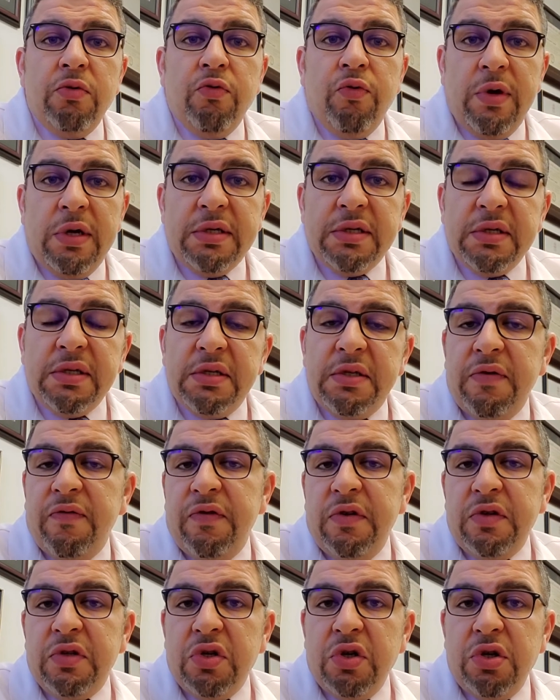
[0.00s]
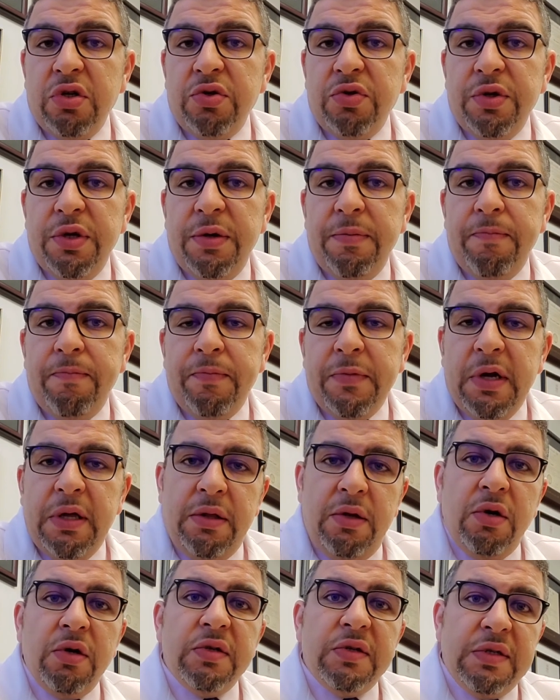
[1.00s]
risks of the surgery, and
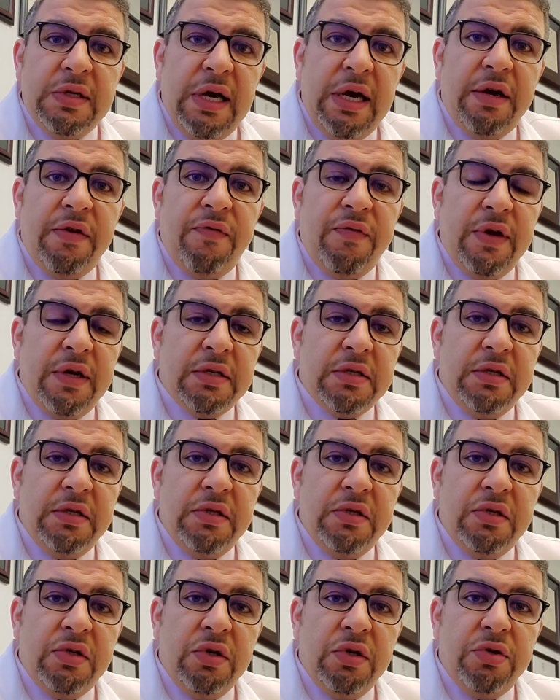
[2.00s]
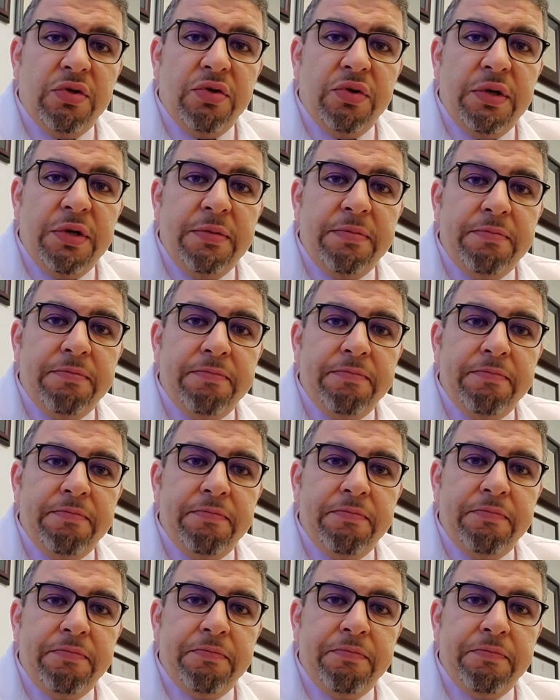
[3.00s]
there are side effects of the surgery.
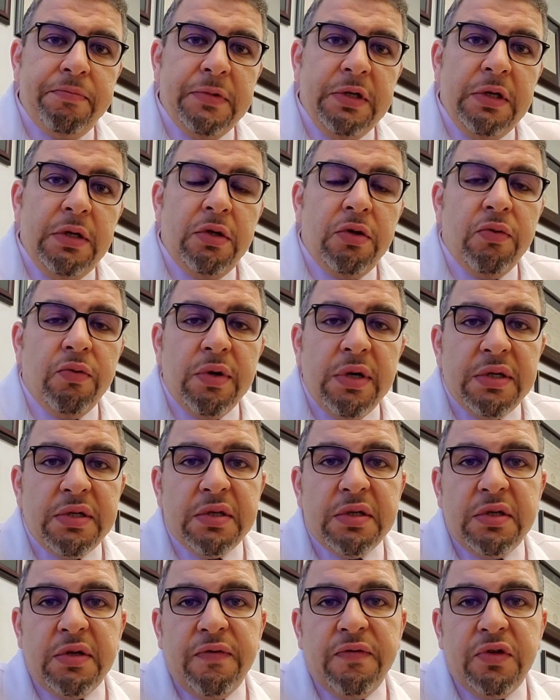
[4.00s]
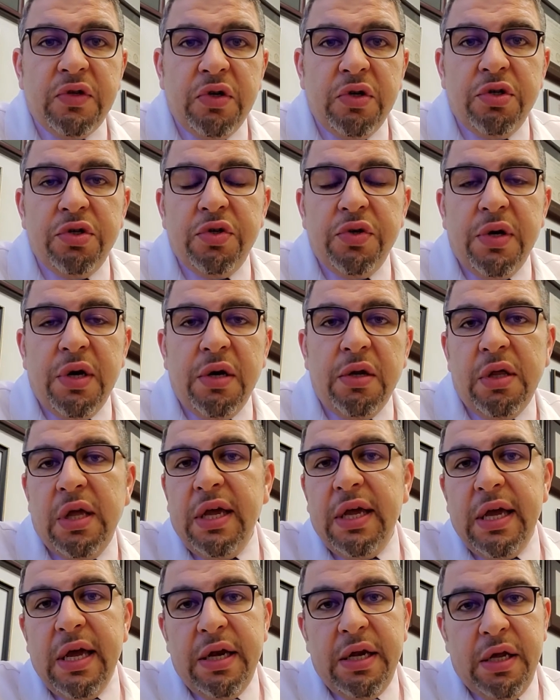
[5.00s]
The risks of surgery are
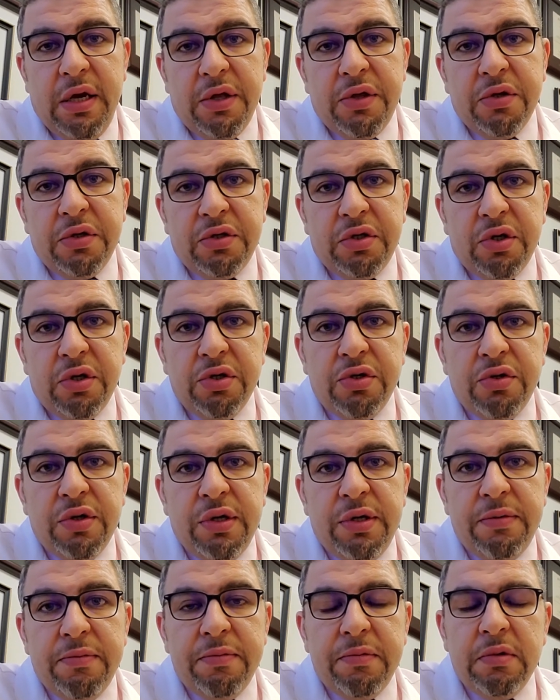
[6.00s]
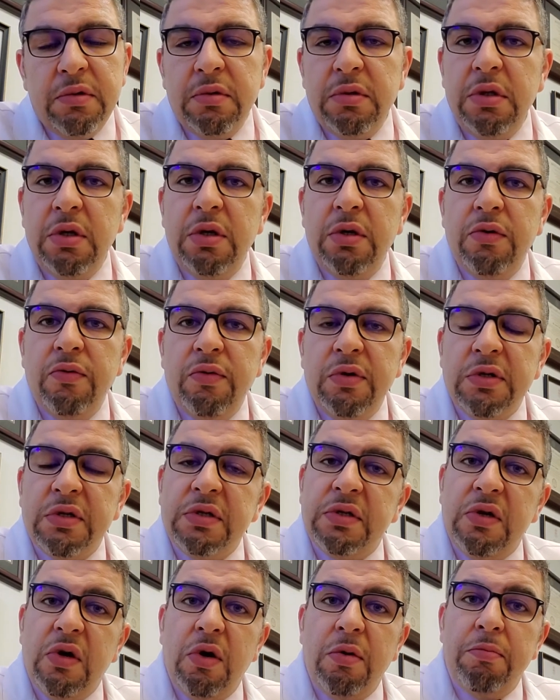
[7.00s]
like any other surgery.
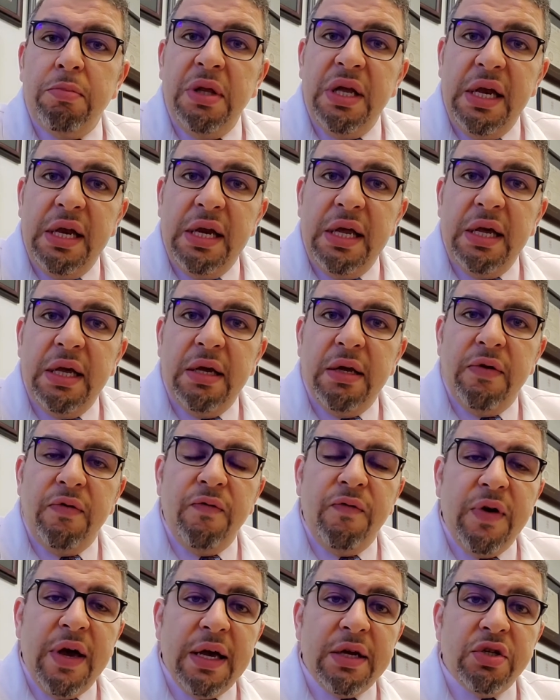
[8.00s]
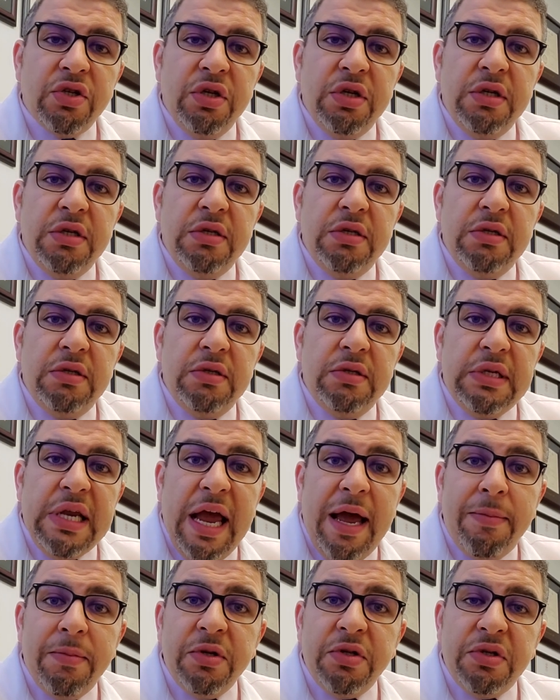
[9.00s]
Risks are bleeding, infection,
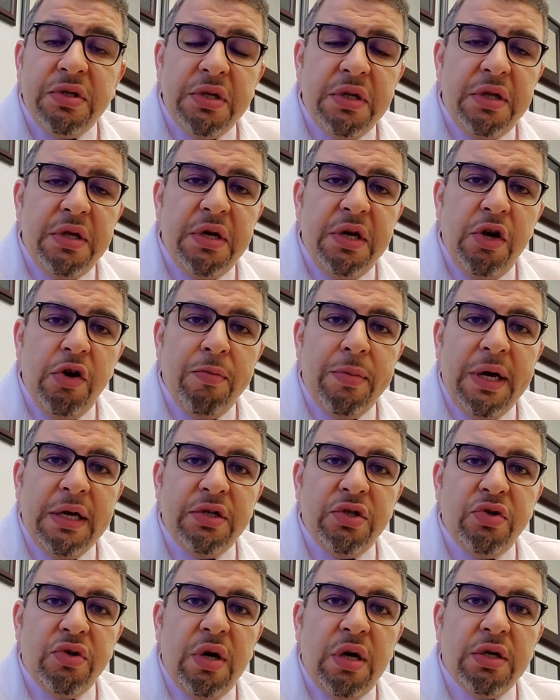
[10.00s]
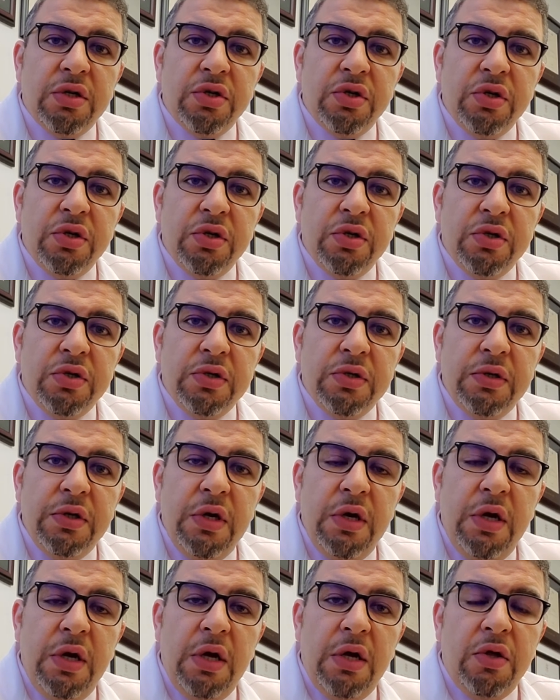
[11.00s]
damage to the nearby structures.
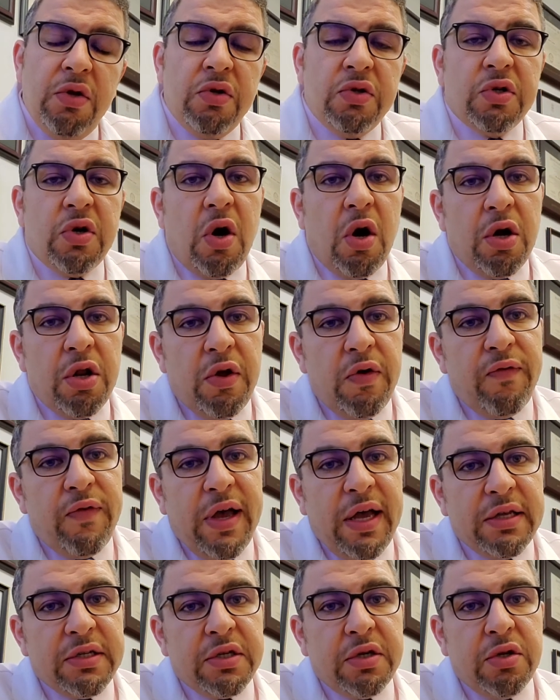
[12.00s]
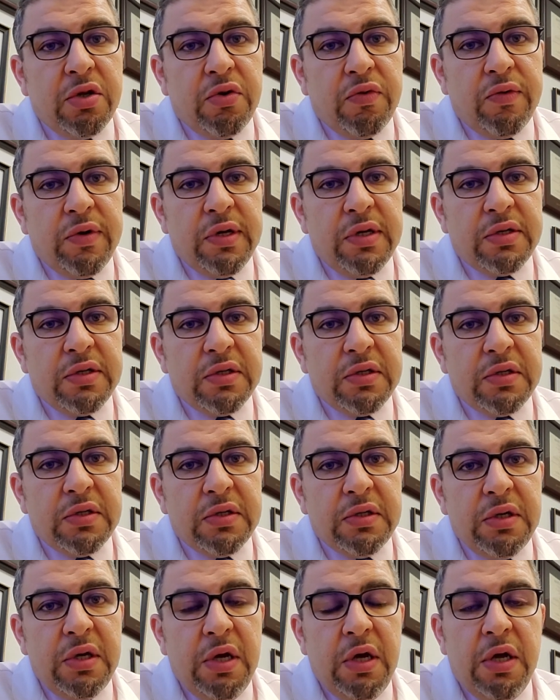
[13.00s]
There's cardiovascular
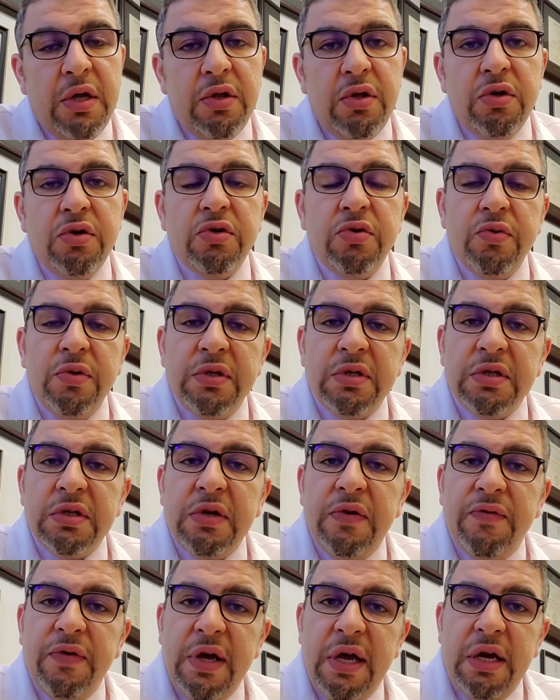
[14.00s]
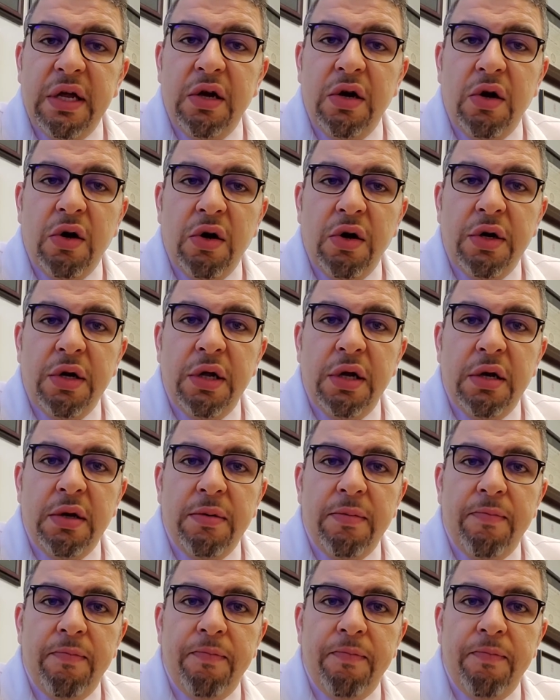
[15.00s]
risks. There's risks of getting a hernia.